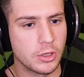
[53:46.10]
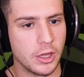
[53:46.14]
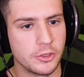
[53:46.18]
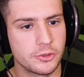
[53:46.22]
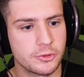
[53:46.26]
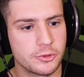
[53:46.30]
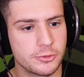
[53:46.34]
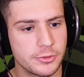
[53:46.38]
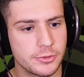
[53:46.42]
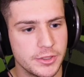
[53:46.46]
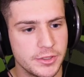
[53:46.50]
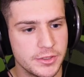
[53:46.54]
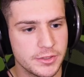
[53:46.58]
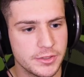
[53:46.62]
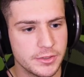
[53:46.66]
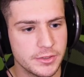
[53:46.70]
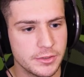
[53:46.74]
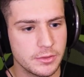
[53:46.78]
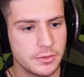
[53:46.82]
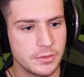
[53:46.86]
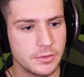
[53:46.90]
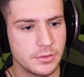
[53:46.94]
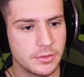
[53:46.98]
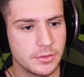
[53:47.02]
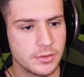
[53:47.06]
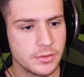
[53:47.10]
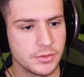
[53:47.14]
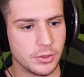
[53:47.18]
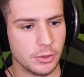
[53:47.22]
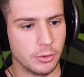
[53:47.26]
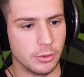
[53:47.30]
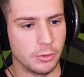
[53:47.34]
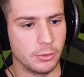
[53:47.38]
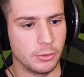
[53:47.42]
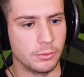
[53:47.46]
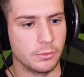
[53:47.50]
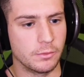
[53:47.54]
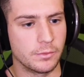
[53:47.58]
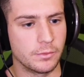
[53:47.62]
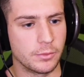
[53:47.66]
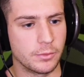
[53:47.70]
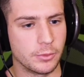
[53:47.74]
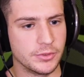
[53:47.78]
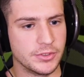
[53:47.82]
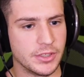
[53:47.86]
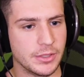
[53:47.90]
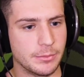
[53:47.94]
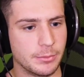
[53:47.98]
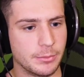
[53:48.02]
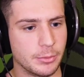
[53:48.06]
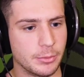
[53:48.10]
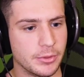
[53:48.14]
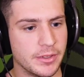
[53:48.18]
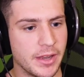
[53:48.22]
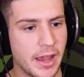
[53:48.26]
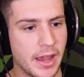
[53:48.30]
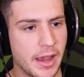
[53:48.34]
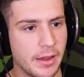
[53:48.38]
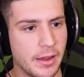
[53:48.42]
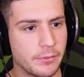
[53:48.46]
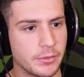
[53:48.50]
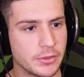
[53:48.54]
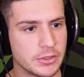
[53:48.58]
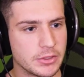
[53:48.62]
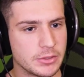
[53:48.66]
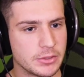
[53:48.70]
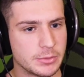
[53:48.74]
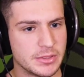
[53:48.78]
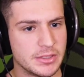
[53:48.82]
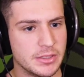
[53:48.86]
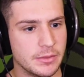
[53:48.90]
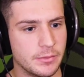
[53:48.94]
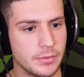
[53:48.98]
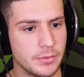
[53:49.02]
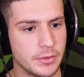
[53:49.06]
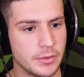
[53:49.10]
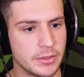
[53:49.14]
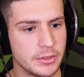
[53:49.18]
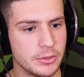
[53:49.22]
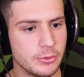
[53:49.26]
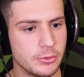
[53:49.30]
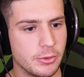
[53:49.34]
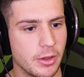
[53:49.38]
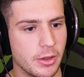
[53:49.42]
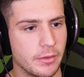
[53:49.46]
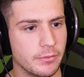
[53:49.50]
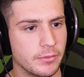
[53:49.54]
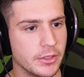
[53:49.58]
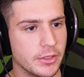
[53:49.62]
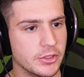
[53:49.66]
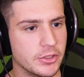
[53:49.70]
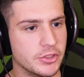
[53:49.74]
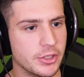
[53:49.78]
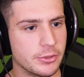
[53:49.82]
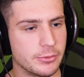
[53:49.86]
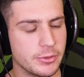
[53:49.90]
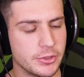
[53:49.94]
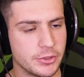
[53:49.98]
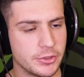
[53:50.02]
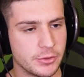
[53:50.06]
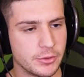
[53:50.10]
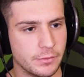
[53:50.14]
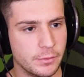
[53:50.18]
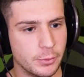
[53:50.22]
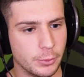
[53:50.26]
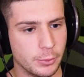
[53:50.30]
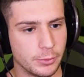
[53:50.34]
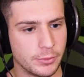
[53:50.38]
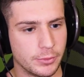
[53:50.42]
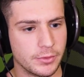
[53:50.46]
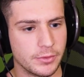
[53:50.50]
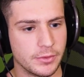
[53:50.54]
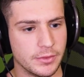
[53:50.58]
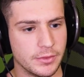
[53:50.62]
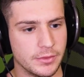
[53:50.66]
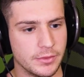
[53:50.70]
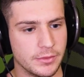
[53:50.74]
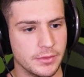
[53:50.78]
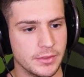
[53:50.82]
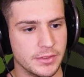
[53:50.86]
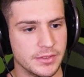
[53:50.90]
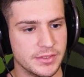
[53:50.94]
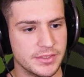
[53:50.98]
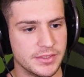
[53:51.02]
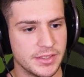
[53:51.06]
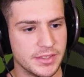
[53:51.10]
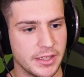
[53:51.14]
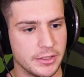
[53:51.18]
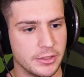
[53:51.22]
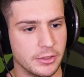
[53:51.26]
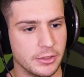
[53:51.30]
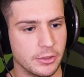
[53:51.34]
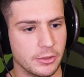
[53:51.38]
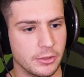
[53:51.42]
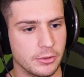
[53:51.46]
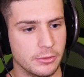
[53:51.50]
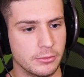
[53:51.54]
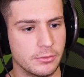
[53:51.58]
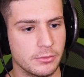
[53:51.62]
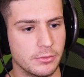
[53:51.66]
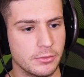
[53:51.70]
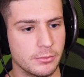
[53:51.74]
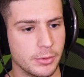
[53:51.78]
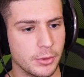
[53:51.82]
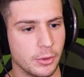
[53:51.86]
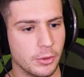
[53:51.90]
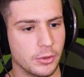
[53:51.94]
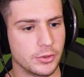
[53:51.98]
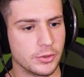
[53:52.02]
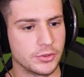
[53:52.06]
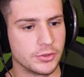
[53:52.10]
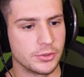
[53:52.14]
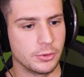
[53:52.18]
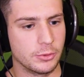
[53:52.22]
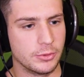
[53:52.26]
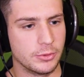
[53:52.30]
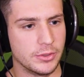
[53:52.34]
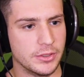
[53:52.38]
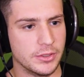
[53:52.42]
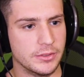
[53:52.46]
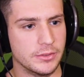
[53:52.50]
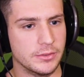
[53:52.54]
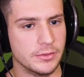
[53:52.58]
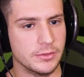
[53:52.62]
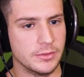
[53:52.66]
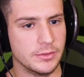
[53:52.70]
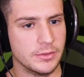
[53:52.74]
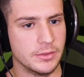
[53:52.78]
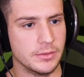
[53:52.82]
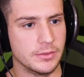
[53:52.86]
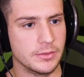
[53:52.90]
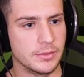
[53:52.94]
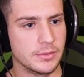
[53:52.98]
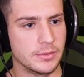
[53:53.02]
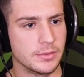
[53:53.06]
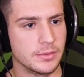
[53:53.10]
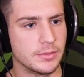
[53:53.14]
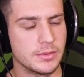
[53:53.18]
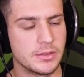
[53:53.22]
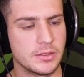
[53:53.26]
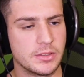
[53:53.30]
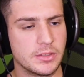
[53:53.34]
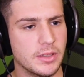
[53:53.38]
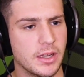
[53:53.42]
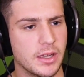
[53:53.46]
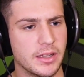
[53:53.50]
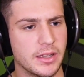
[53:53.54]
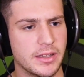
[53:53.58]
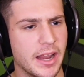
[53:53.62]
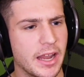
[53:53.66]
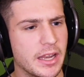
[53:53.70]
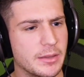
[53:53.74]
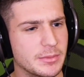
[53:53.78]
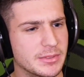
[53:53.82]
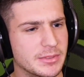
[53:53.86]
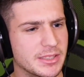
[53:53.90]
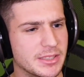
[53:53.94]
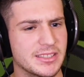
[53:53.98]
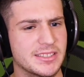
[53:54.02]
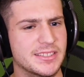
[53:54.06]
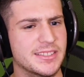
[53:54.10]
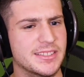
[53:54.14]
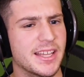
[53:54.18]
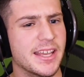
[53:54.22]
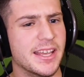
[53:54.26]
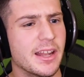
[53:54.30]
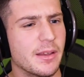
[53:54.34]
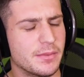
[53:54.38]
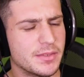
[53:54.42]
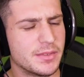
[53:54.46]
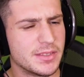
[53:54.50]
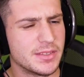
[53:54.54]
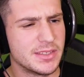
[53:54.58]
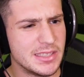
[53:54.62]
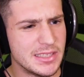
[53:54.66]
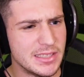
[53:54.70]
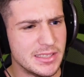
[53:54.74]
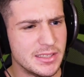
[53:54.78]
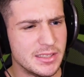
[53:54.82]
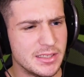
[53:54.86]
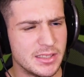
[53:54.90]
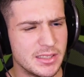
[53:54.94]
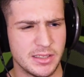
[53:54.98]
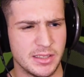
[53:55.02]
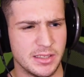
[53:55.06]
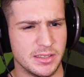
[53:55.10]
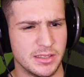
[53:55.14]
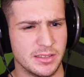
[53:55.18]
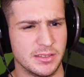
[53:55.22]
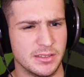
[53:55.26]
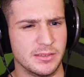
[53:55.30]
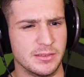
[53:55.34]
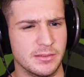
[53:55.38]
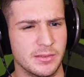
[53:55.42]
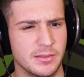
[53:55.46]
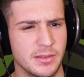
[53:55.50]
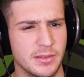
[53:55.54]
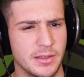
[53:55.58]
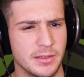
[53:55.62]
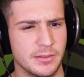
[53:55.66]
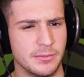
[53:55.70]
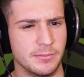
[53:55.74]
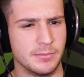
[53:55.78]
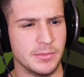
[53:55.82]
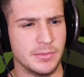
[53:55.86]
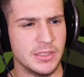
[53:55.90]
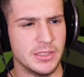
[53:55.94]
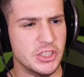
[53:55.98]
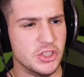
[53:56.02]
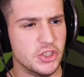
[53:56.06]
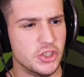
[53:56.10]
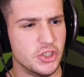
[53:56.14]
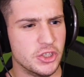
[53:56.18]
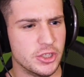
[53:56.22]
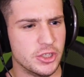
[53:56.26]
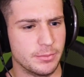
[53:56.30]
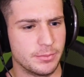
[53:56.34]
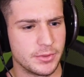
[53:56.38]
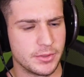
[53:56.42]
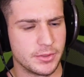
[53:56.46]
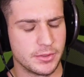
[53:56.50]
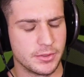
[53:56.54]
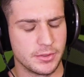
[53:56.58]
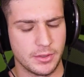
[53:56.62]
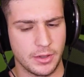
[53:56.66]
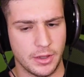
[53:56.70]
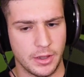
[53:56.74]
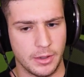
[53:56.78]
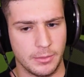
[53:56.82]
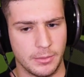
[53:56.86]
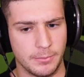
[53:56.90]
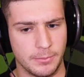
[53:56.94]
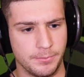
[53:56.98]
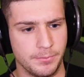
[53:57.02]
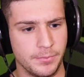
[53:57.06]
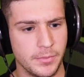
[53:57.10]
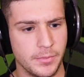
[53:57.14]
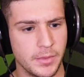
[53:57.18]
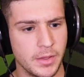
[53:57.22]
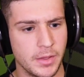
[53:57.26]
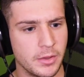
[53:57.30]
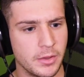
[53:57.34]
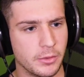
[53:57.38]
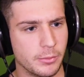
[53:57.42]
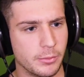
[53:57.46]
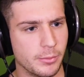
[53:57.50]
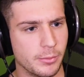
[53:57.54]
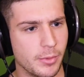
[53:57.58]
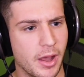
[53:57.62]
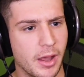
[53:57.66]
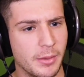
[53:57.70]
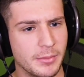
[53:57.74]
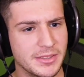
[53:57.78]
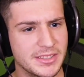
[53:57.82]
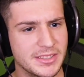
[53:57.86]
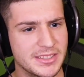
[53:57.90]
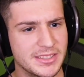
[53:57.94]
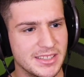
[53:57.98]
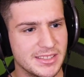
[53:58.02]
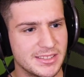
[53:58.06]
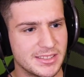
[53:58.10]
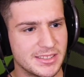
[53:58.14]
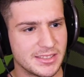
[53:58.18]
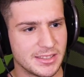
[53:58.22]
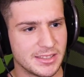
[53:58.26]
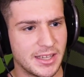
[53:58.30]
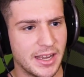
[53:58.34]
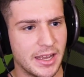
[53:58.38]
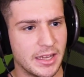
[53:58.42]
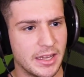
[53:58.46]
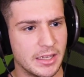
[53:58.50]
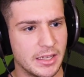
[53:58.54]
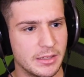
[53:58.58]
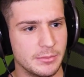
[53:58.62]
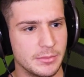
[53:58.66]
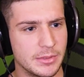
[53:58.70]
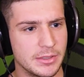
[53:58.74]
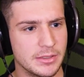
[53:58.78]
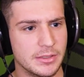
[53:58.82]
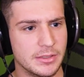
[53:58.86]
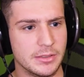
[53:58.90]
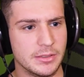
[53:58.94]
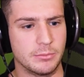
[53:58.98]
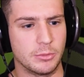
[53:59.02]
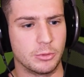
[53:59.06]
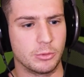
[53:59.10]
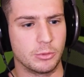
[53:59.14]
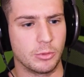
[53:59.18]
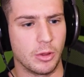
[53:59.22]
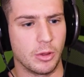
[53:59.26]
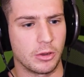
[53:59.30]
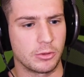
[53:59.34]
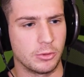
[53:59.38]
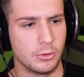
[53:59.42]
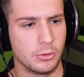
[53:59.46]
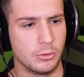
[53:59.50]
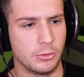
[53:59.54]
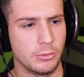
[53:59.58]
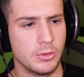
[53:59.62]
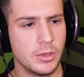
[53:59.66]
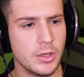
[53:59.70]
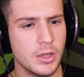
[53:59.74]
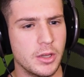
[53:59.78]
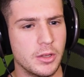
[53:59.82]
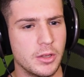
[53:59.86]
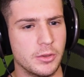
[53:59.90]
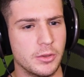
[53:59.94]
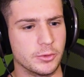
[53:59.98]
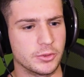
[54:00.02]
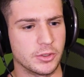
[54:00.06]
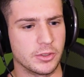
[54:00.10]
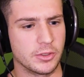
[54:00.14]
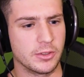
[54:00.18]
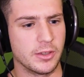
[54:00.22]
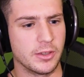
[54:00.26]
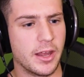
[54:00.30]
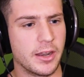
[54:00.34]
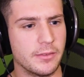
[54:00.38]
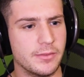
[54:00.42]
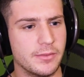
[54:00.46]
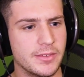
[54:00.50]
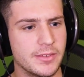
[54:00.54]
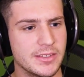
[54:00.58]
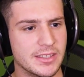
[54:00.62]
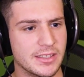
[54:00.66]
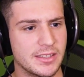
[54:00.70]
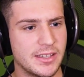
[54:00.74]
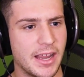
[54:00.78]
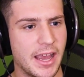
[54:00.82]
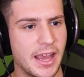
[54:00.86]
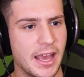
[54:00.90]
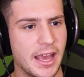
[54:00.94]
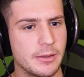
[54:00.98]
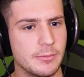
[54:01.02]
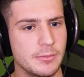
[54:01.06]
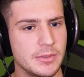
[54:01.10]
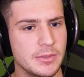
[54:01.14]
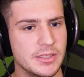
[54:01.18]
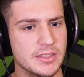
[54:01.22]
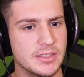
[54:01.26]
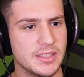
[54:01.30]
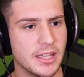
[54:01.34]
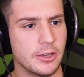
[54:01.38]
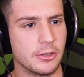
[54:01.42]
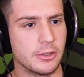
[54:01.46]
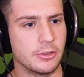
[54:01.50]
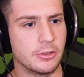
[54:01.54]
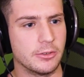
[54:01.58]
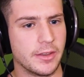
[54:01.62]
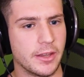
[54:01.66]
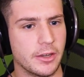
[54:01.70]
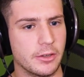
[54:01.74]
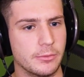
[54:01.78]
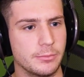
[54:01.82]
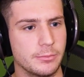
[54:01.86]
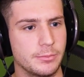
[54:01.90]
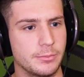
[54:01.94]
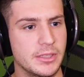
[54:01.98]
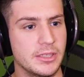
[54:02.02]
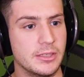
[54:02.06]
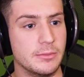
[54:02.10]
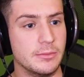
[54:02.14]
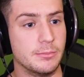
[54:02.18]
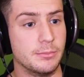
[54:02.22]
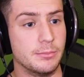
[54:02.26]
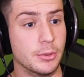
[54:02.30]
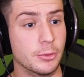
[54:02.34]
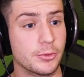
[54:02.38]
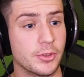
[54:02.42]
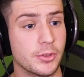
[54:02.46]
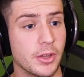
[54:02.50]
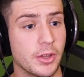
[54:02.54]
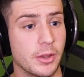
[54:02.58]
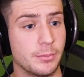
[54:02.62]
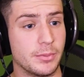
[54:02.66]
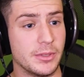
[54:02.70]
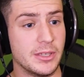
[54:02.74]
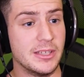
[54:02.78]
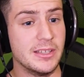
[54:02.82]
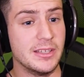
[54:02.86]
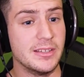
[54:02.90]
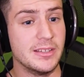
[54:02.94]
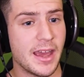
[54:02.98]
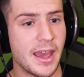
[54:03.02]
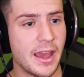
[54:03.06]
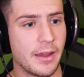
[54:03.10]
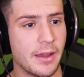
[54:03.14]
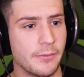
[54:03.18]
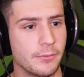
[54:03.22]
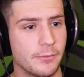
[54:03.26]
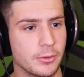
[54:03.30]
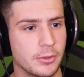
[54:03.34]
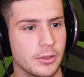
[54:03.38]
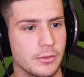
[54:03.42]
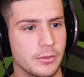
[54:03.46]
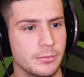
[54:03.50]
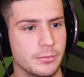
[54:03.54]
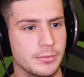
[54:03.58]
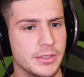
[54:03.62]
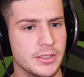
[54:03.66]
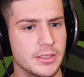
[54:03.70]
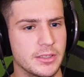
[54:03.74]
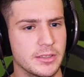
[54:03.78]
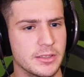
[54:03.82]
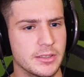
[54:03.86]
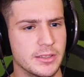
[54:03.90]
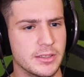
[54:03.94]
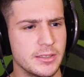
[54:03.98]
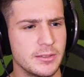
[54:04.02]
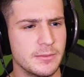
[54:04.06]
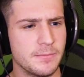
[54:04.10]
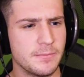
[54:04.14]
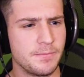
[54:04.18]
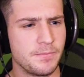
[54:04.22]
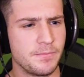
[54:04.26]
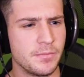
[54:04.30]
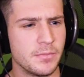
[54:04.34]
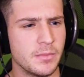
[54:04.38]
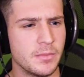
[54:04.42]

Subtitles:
countries. So, for example, in Africa specifically, you have like Generation Foot in Senegal, but also in academies like ZFC in Egypt, the Mohammed VI Academy in Morocco. There's a lot of these academies that are being built up in Africa immediately,